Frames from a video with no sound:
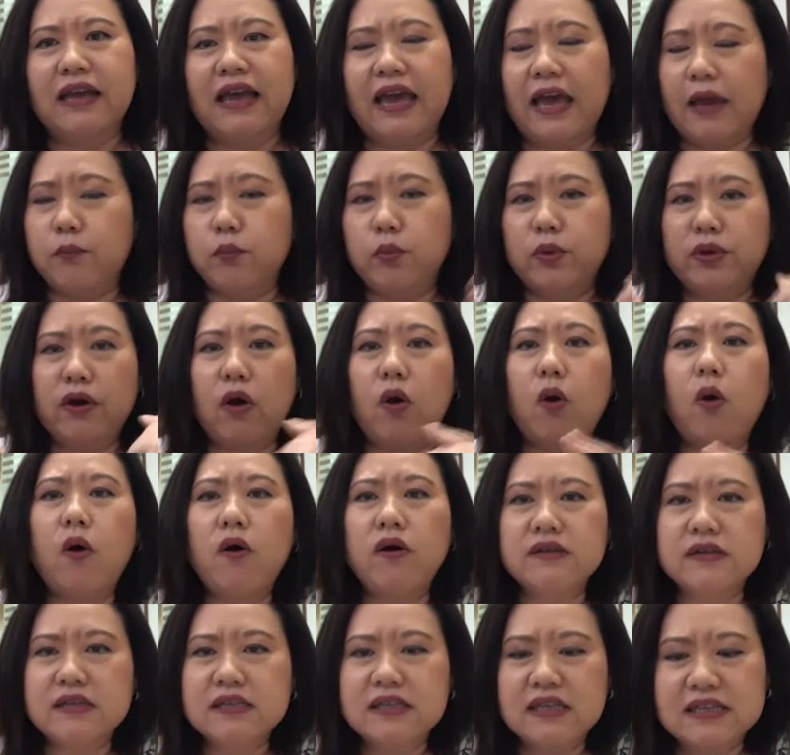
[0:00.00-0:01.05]
And we
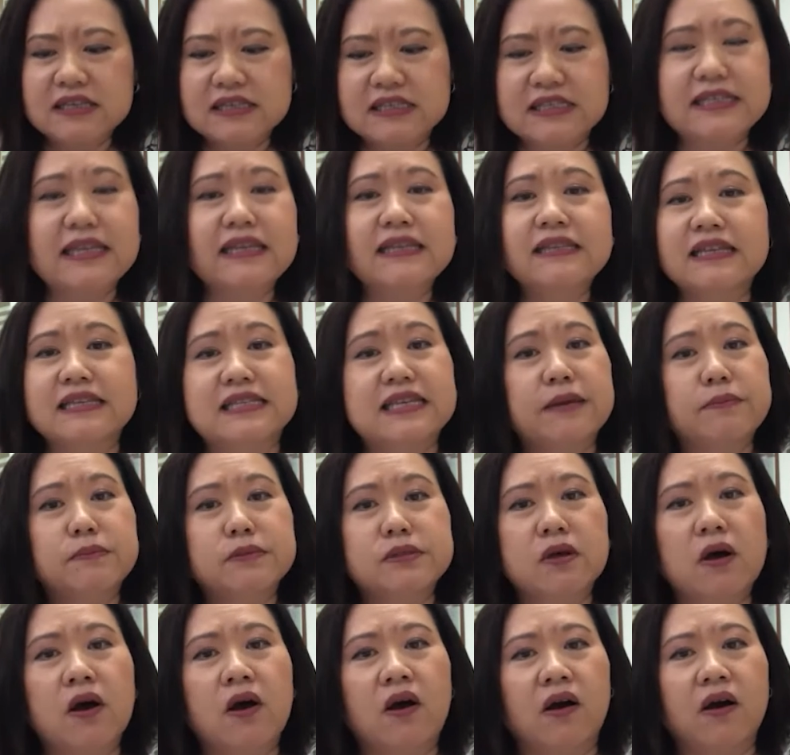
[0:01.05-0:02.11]
all sing the same
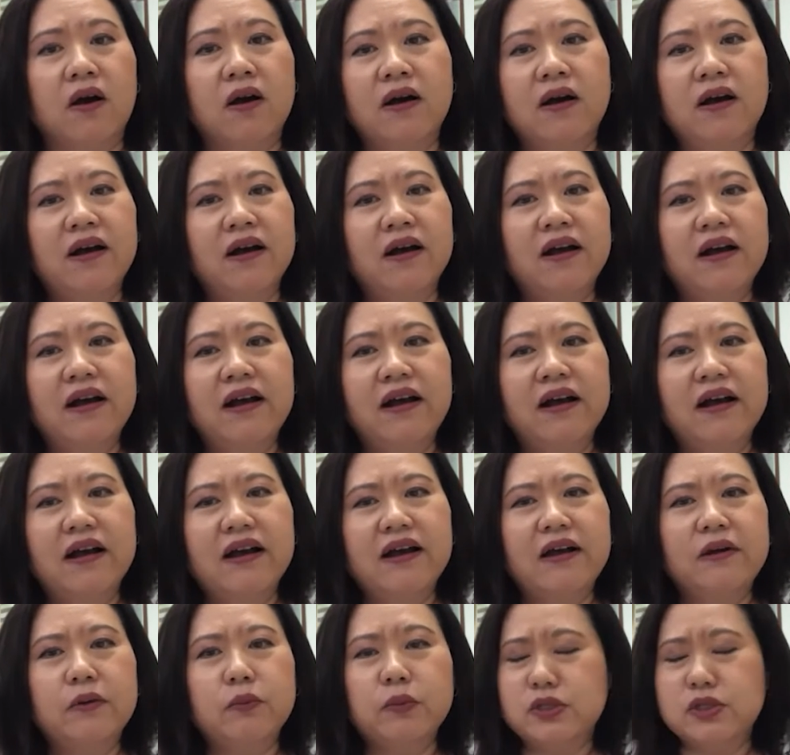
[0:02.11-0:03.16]
song,
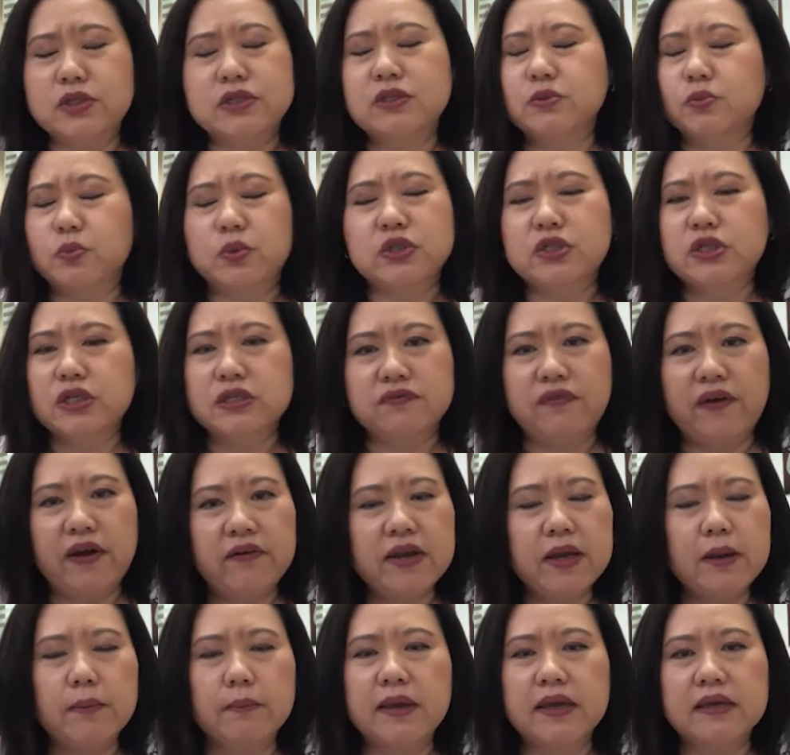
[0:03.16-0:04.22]
which is very
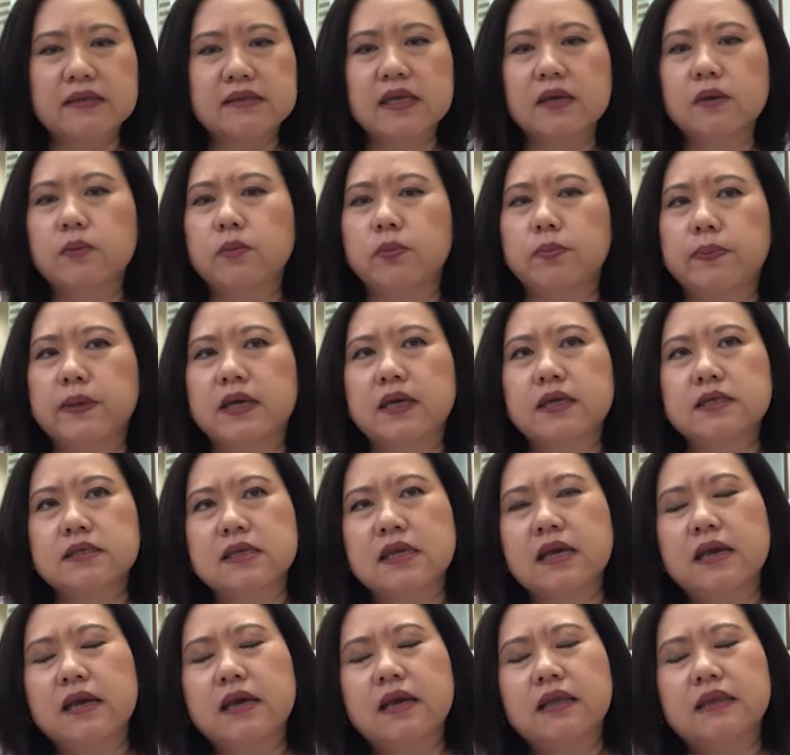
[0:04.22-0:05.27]
amazing, because
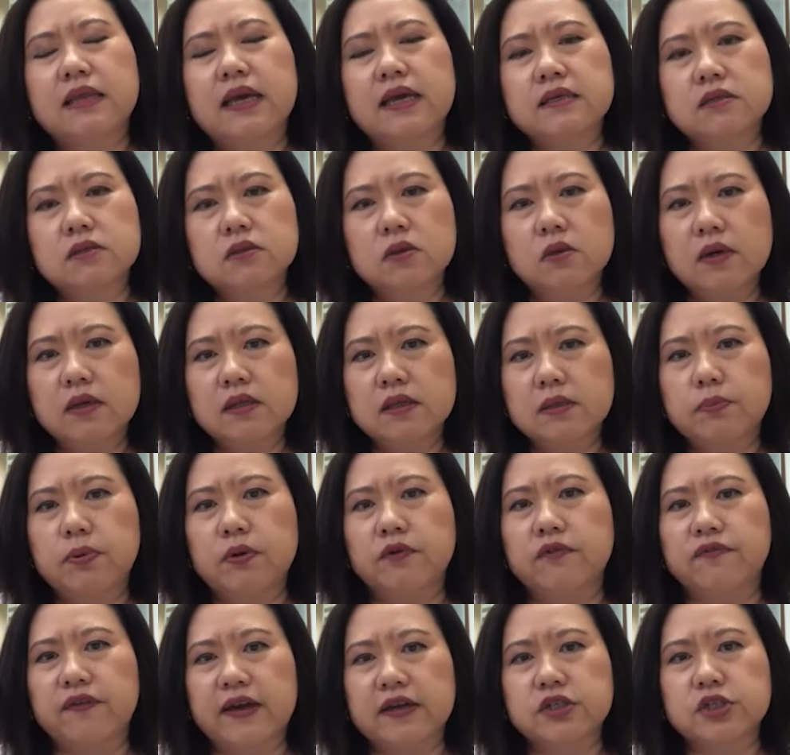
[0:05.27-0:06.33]
there's no other
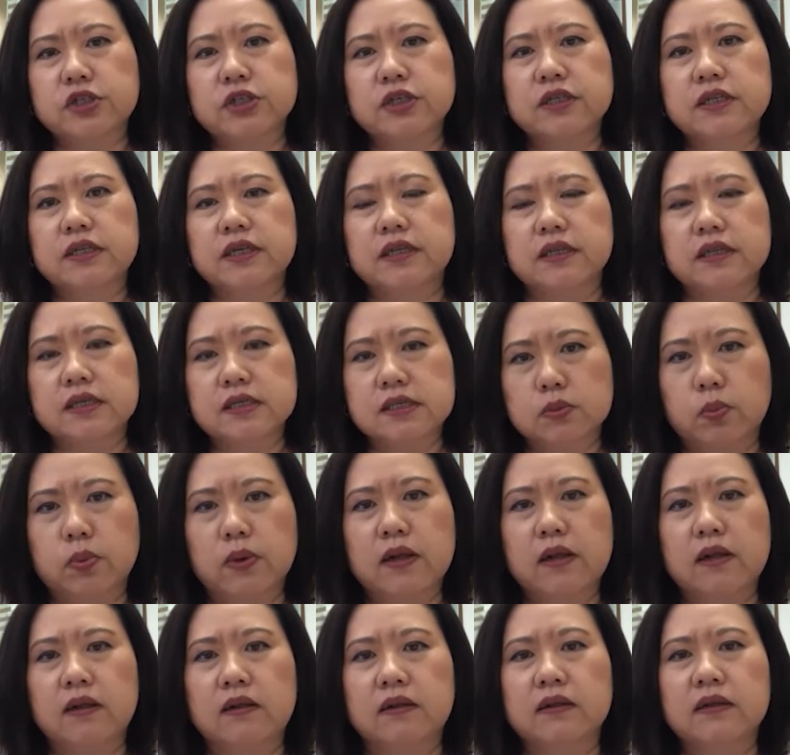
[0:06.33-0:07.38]
profession in this
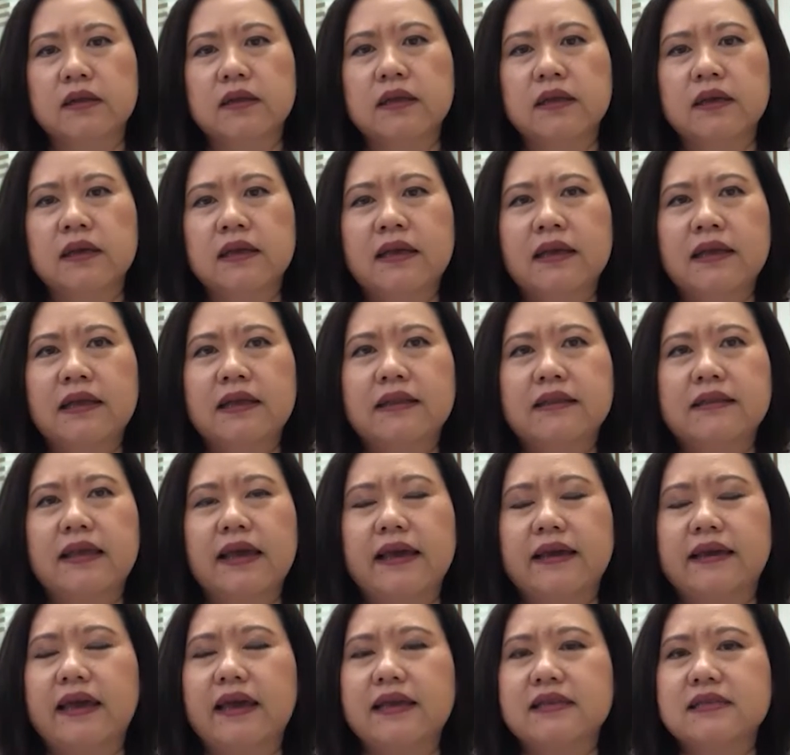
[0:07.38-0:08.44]
world
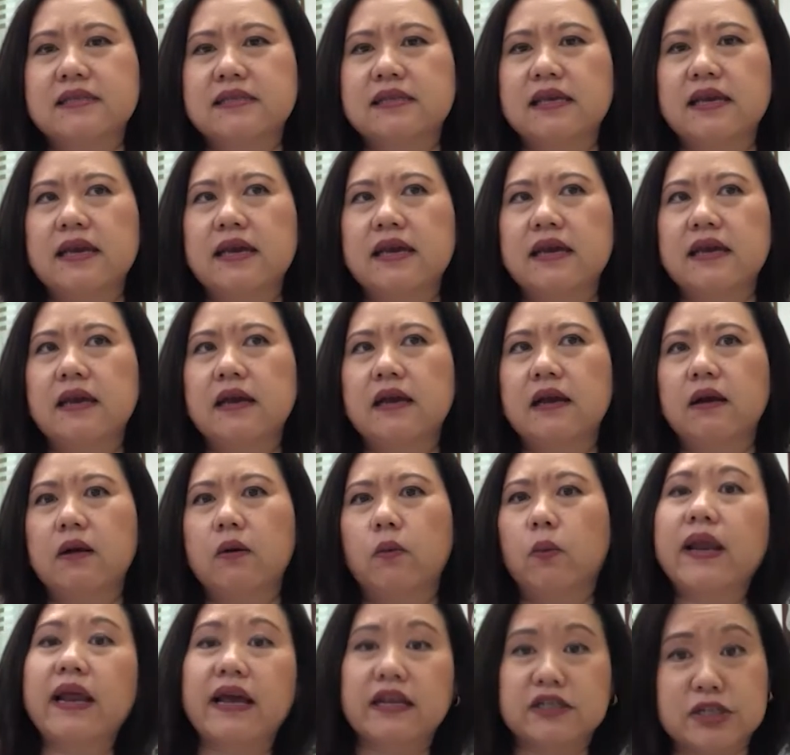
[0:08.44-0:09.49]
that can say
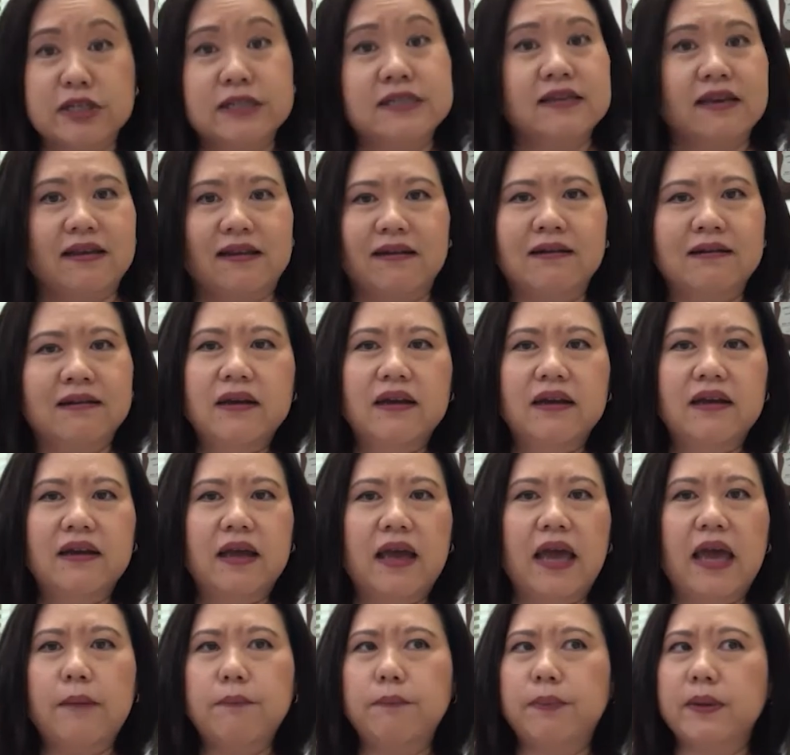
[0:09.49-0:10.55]
what I just said.
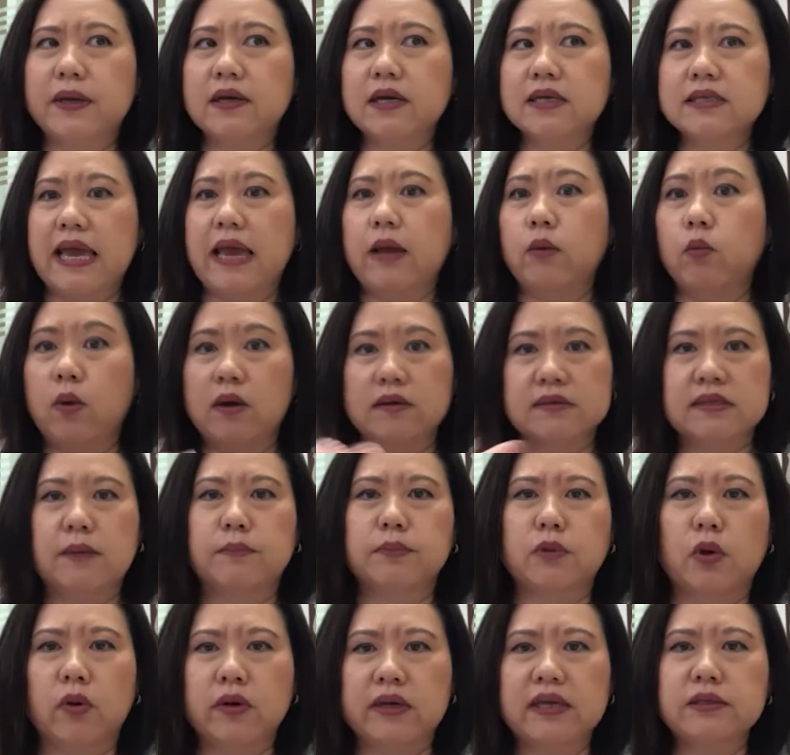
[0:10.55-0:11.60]
And whilst I'm
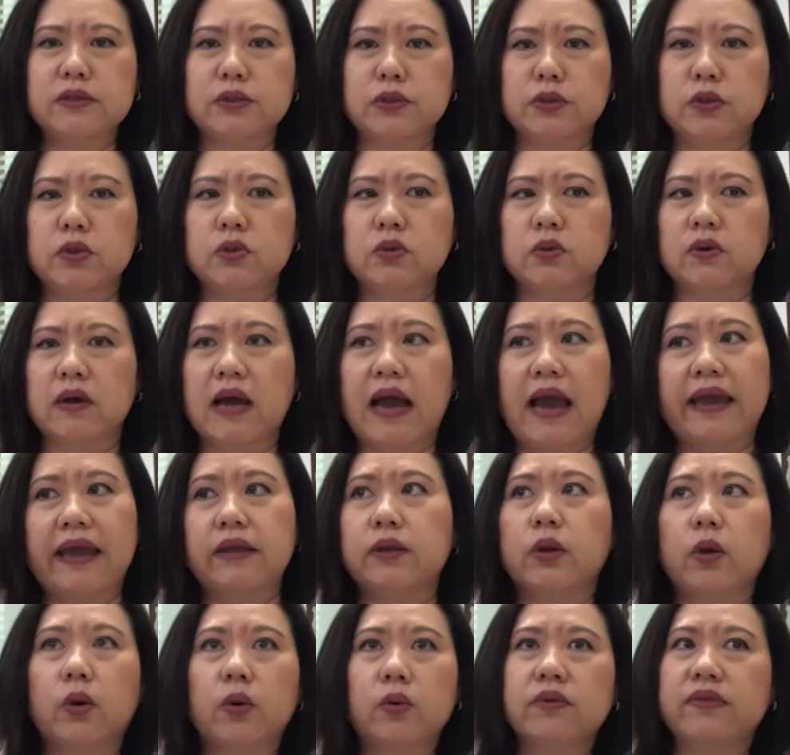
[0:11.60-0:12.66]
talking to you, I
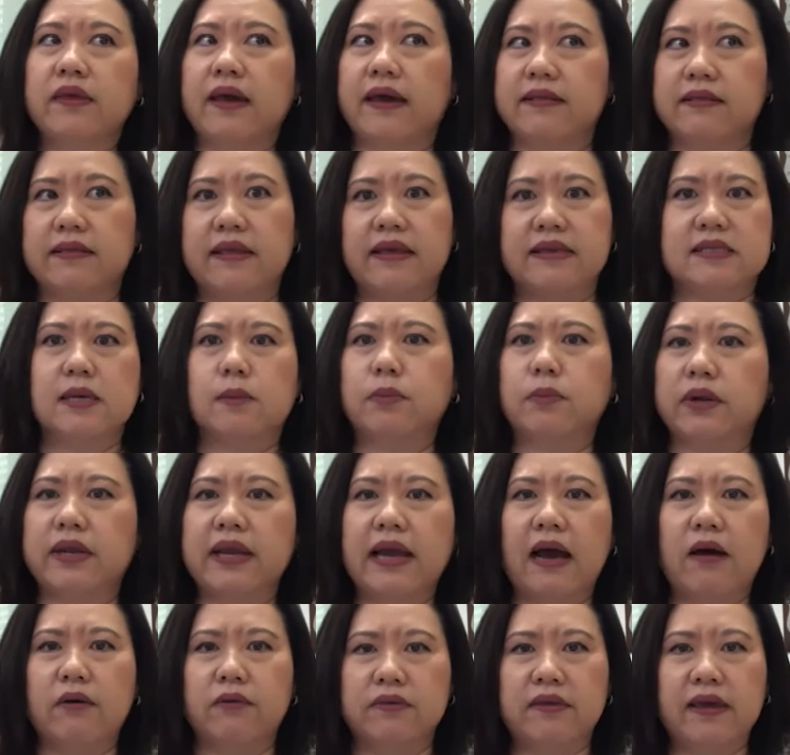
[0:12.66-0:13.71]
know that there's somebody
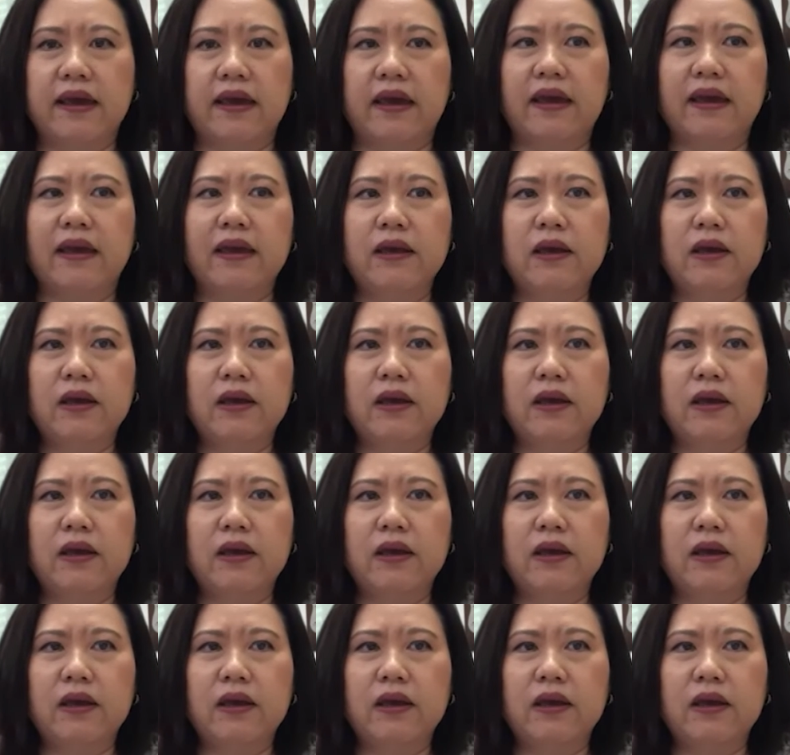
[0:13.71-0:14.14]
out there